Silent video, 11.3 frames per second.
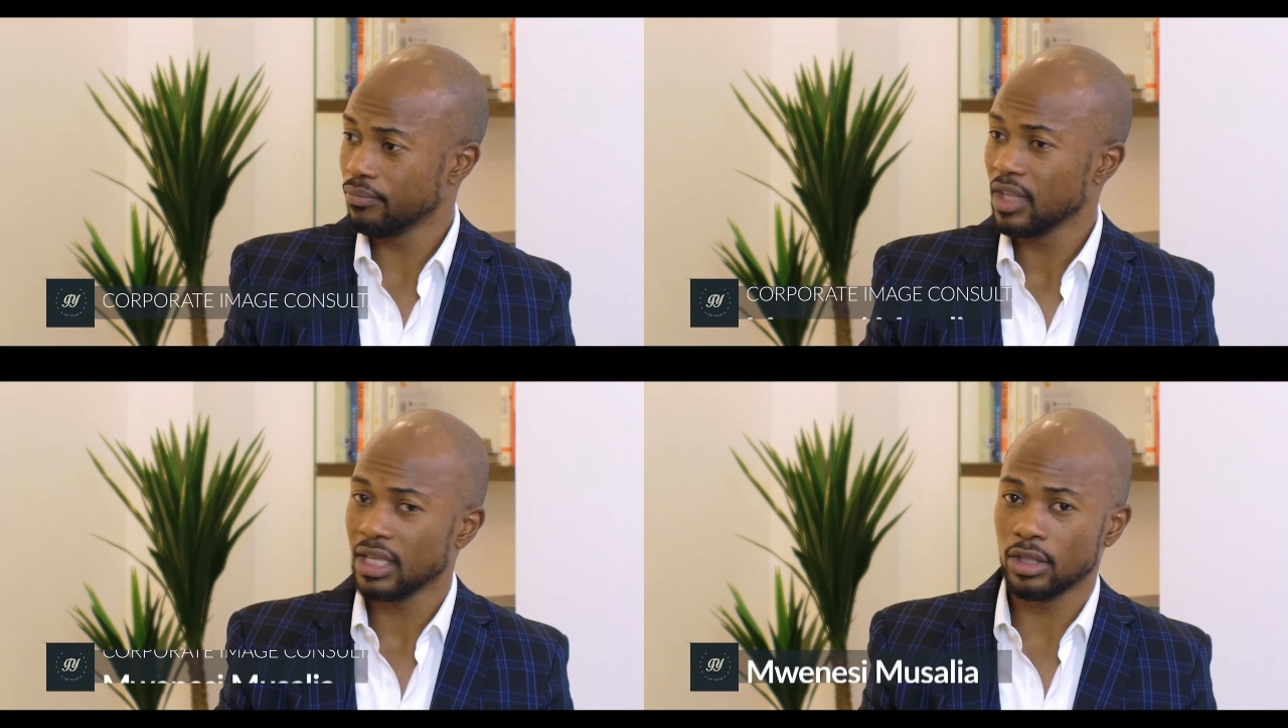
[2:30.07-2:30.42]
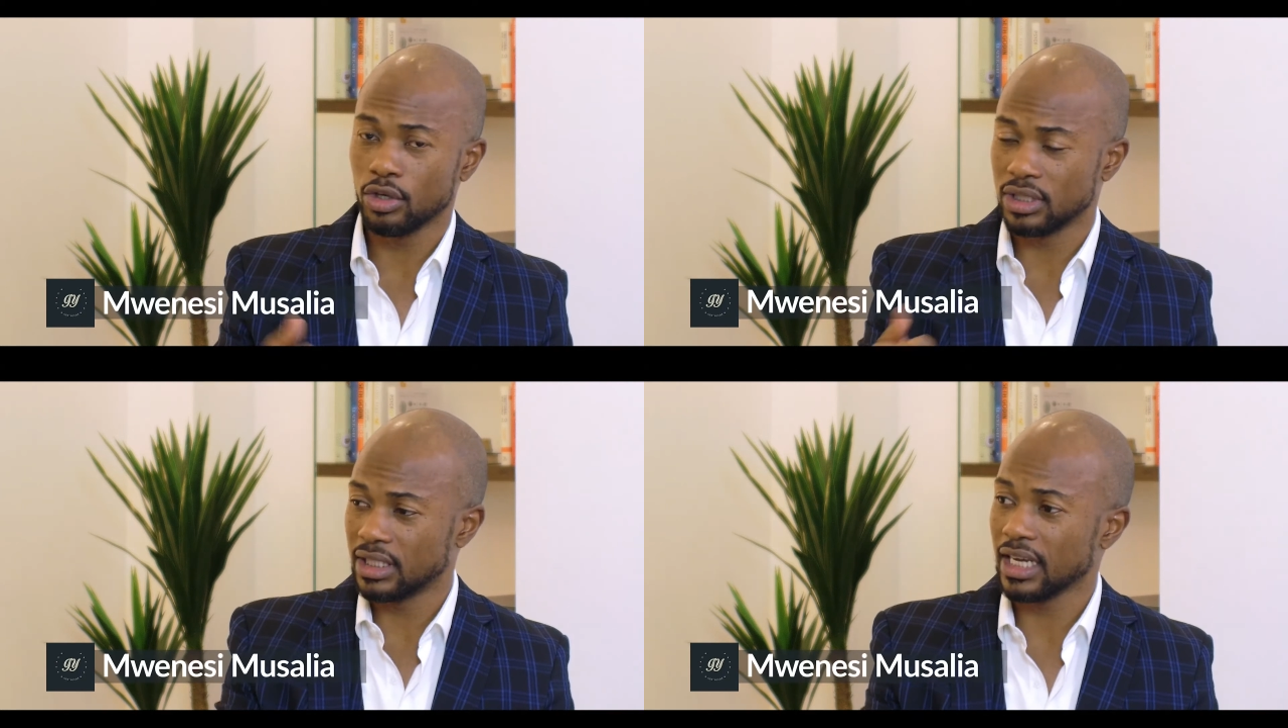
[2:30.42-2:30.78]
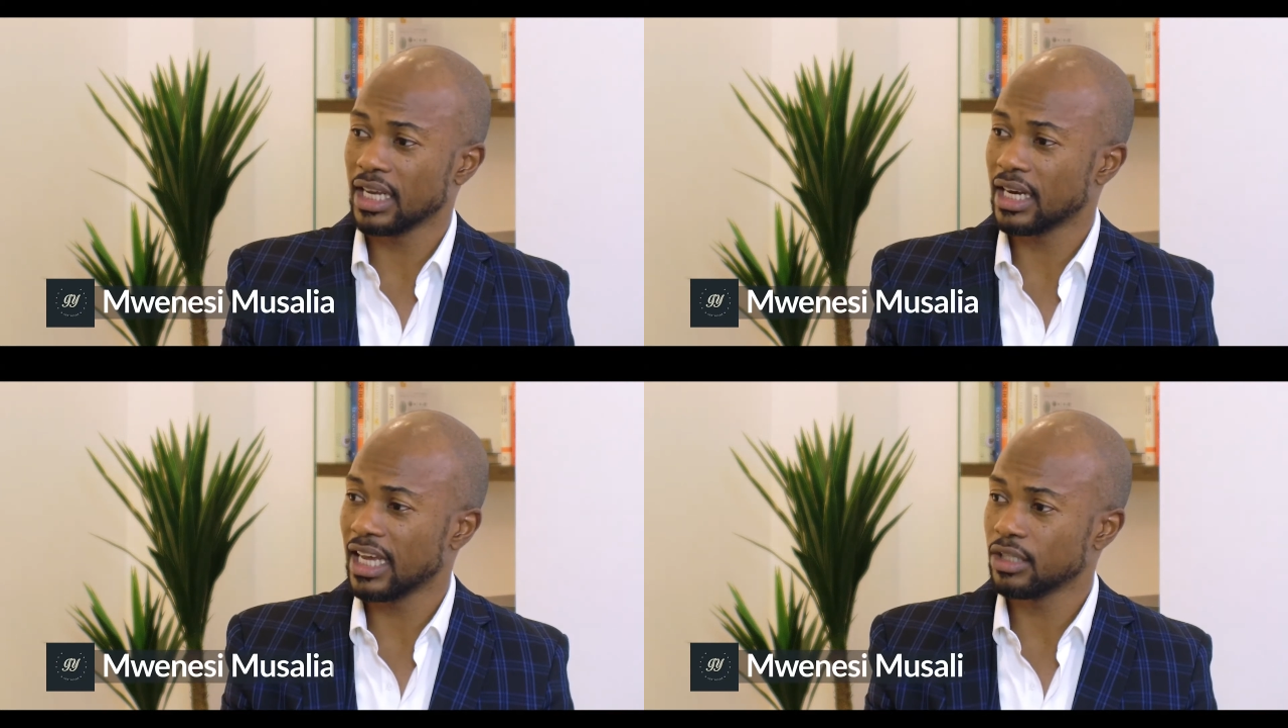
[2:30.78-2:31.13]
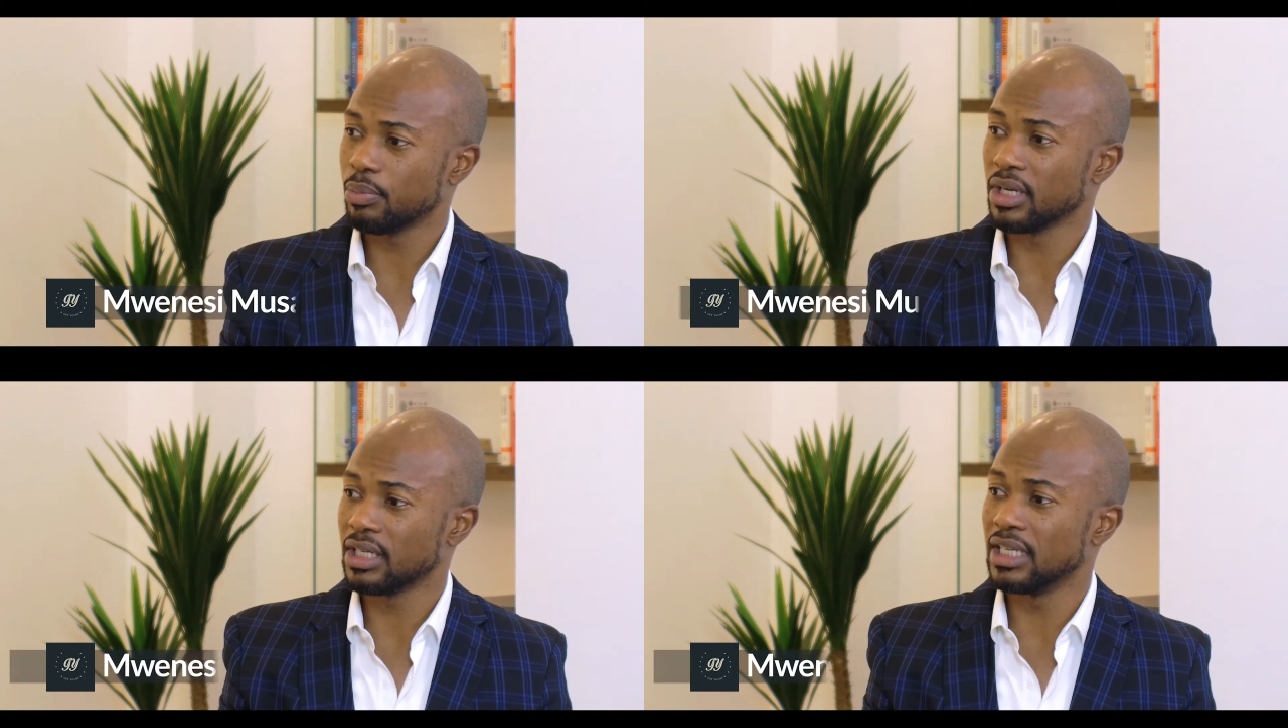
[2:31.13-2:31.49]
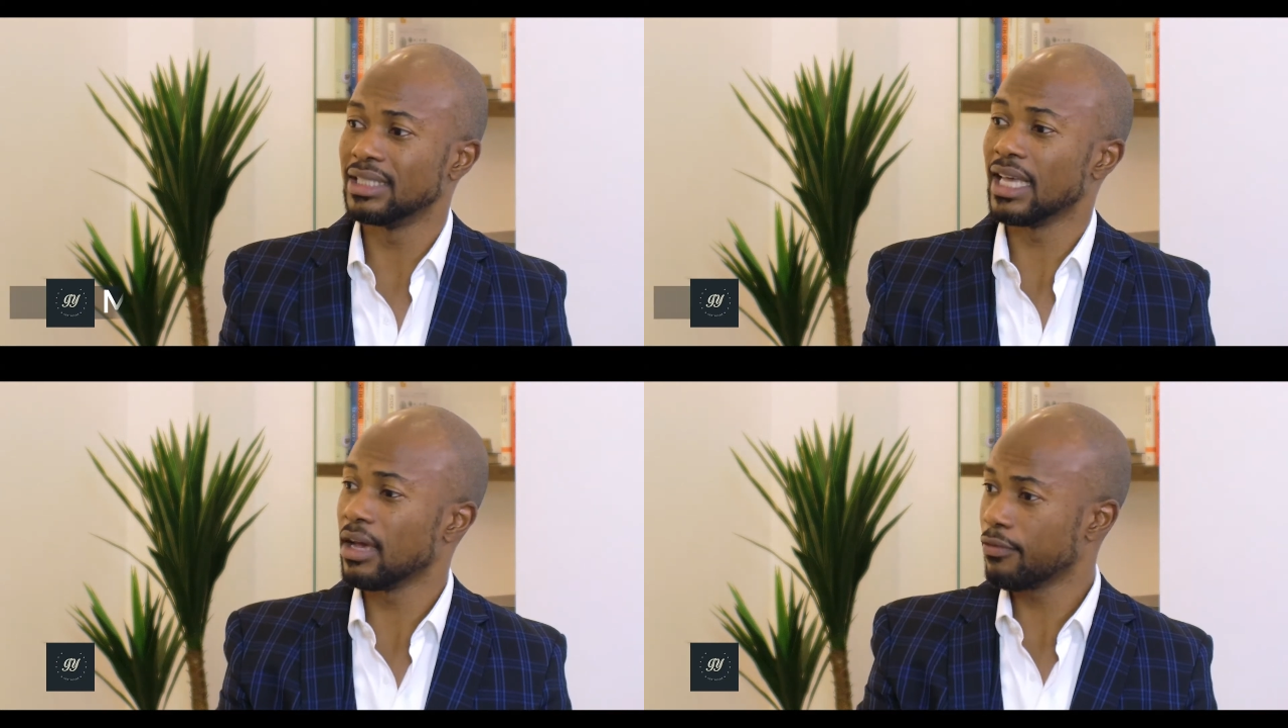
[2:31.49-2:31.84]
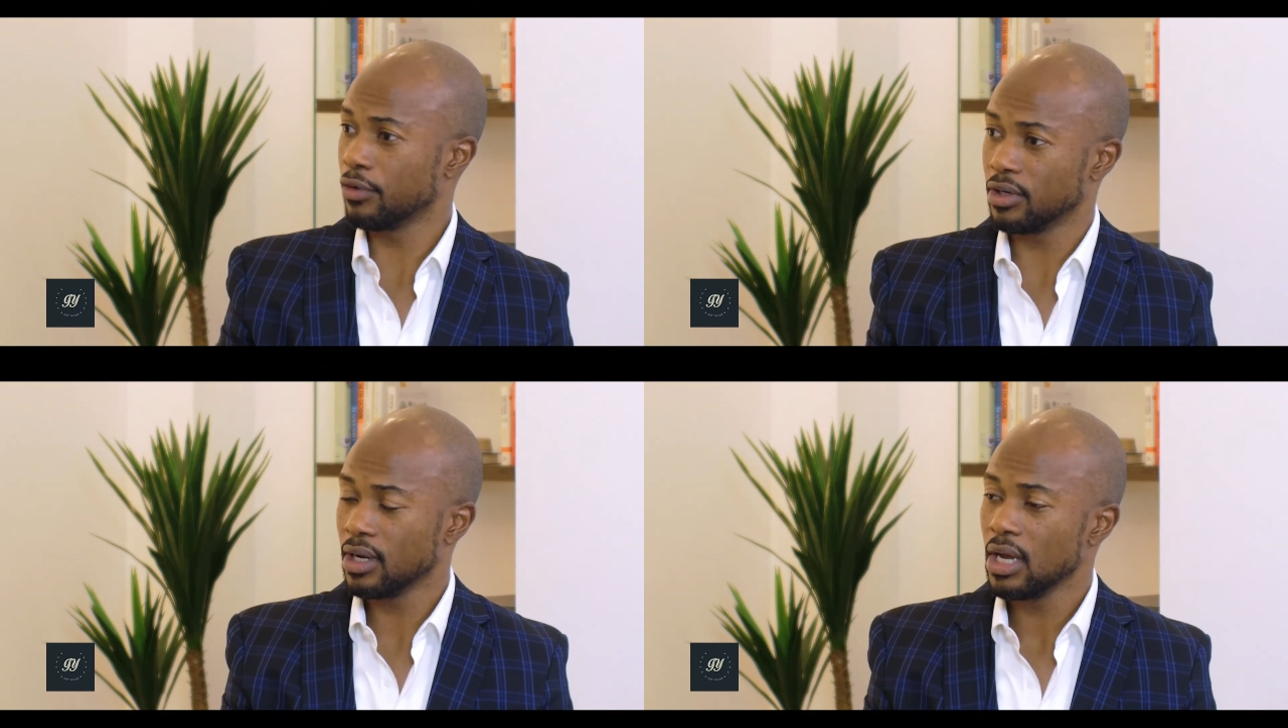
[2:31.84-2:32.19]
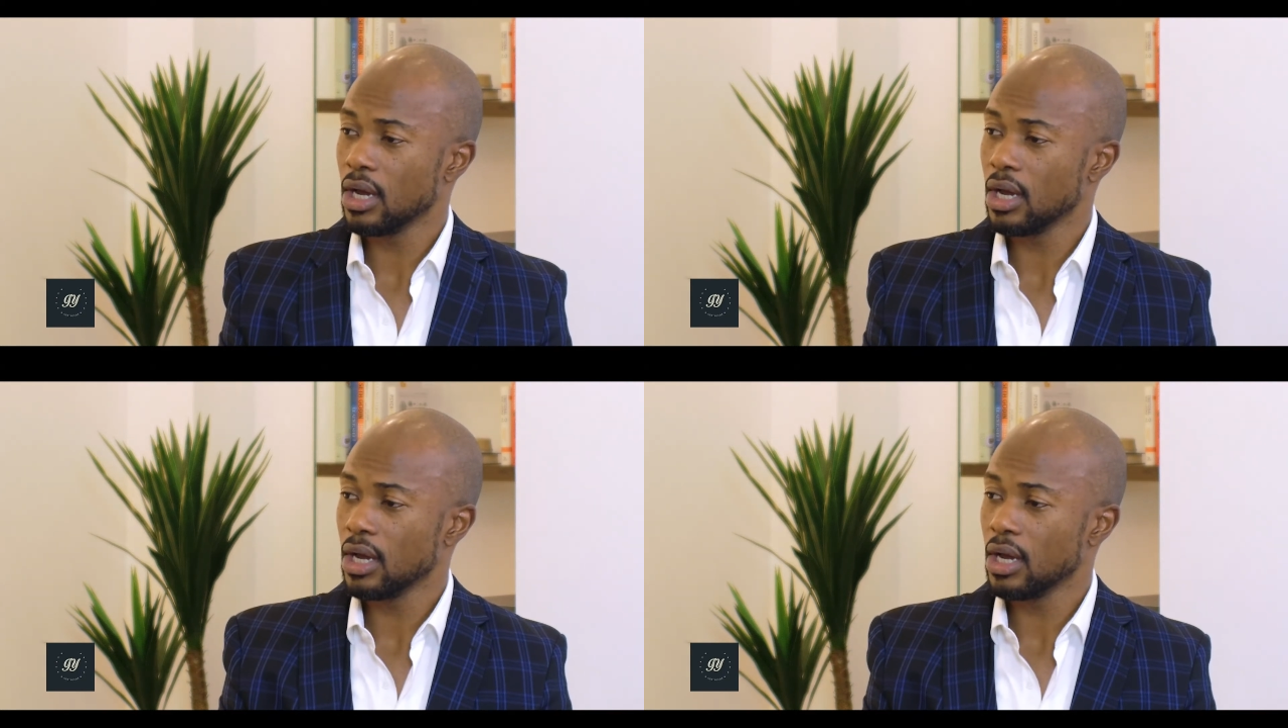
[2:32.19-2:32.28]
Because the second aspect is effort.